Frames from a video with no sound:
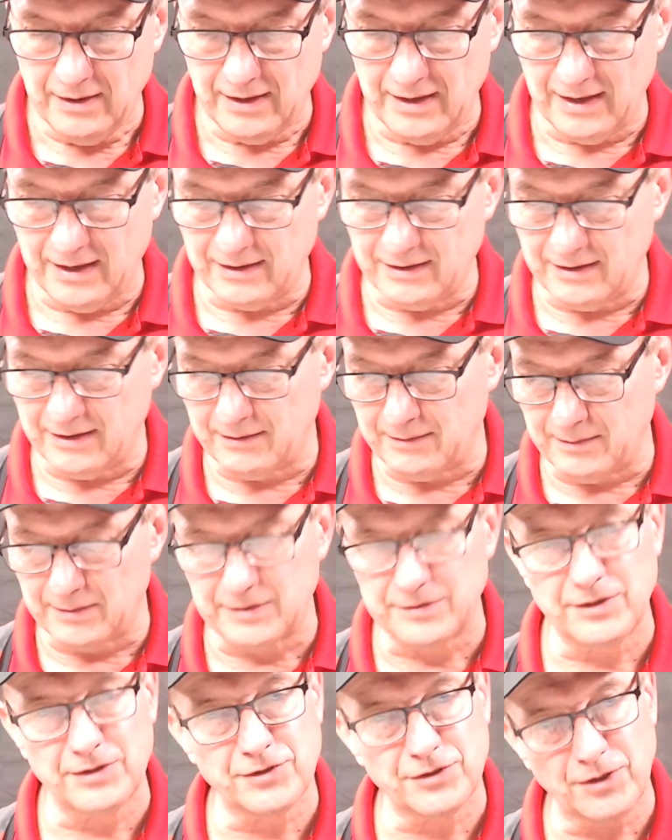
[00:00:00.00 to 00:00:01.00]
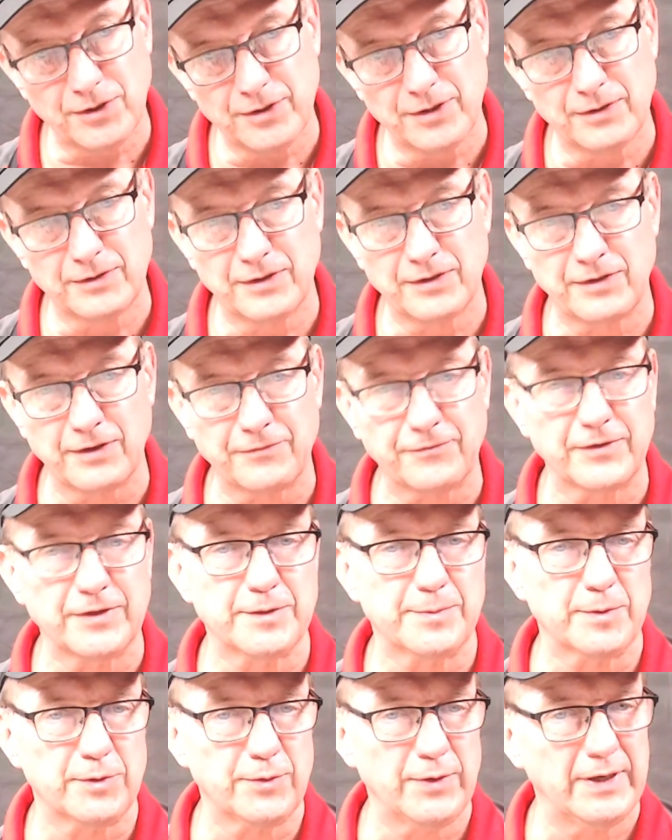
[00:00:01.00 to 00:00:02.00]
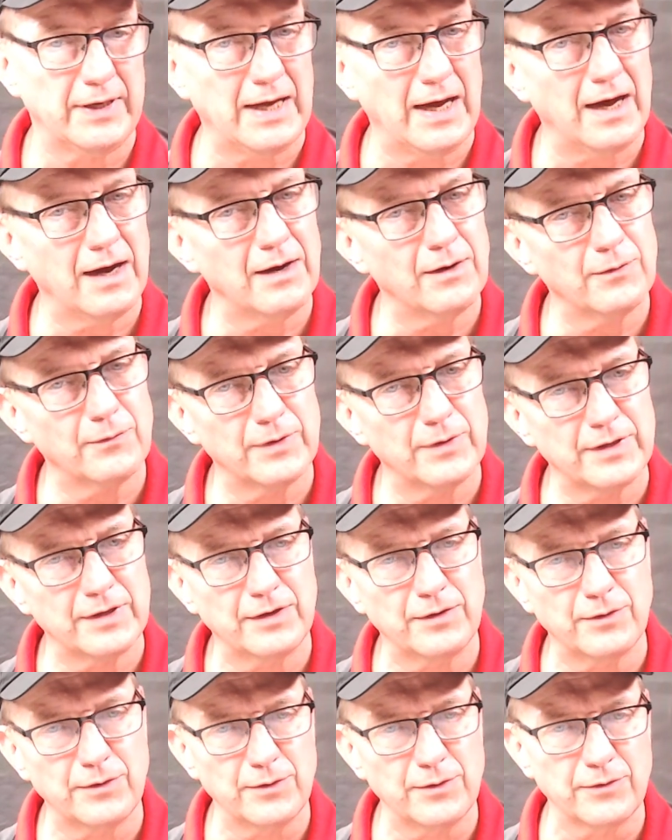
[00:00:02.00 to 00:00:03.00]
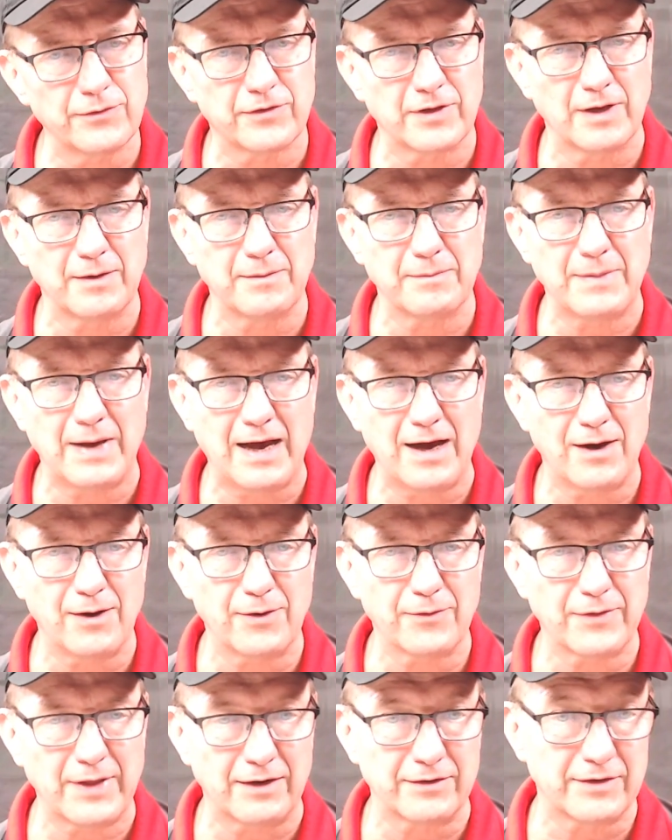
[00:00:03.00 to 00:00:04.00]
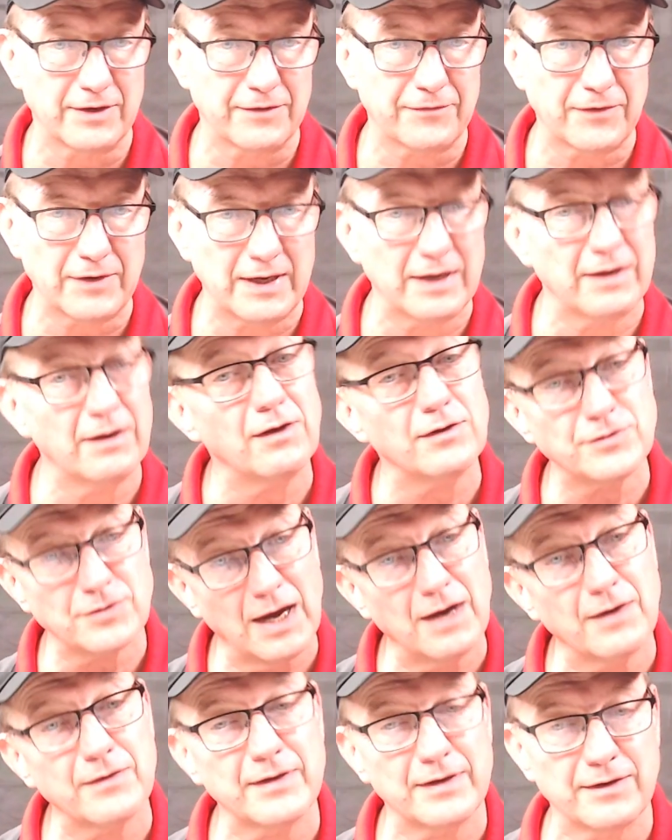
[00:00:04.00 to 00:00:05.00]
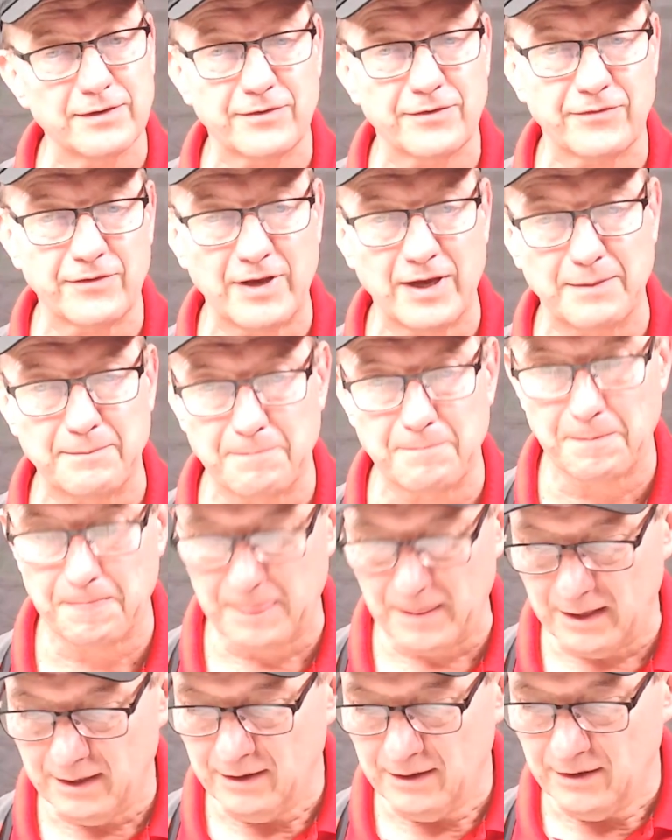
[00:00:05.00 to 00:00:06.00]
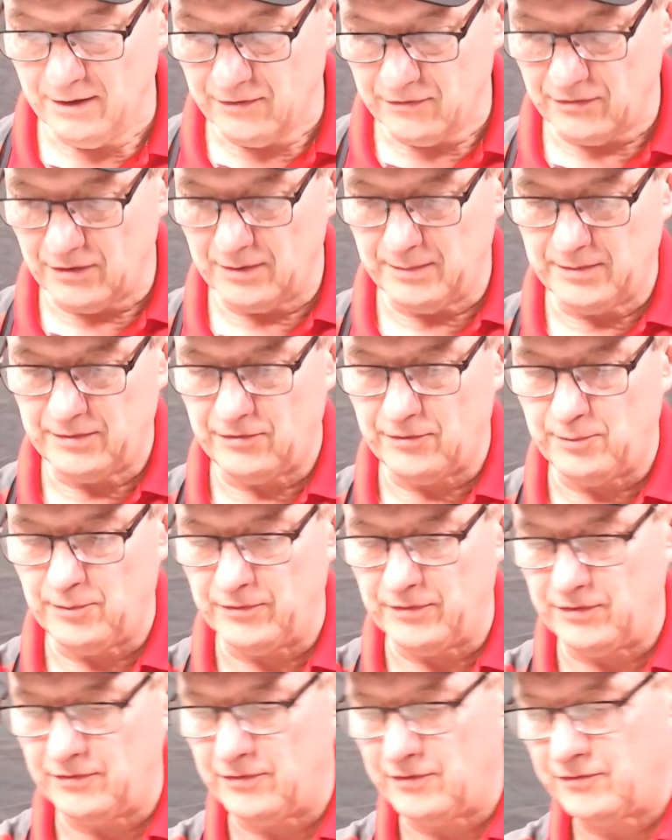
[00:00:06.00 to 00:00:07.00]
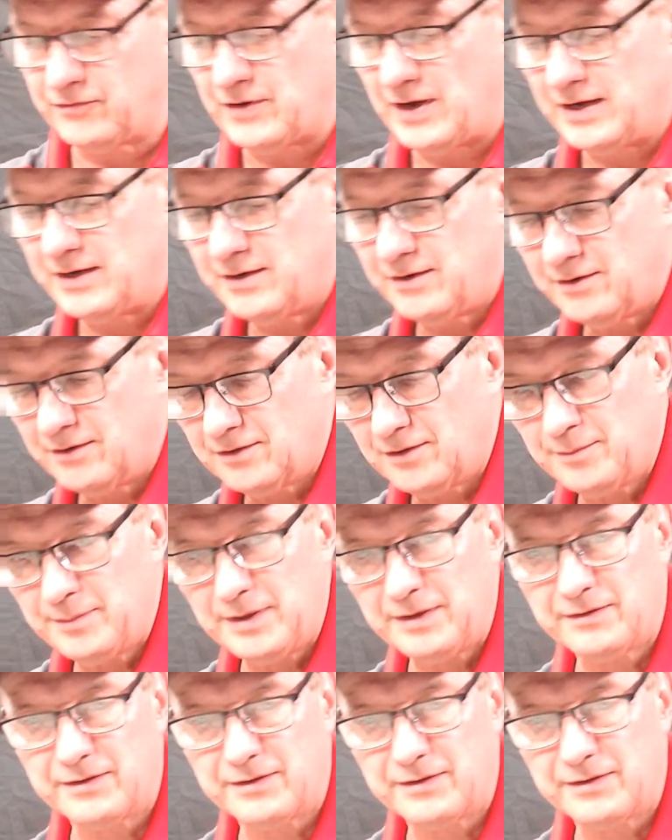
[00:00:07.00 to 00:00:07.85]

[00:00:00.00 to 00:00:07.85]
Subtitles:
I'm going to just show you the difference between how, when you use them, how they are different, and also how they are the same. So let me just move these aside here a little bit.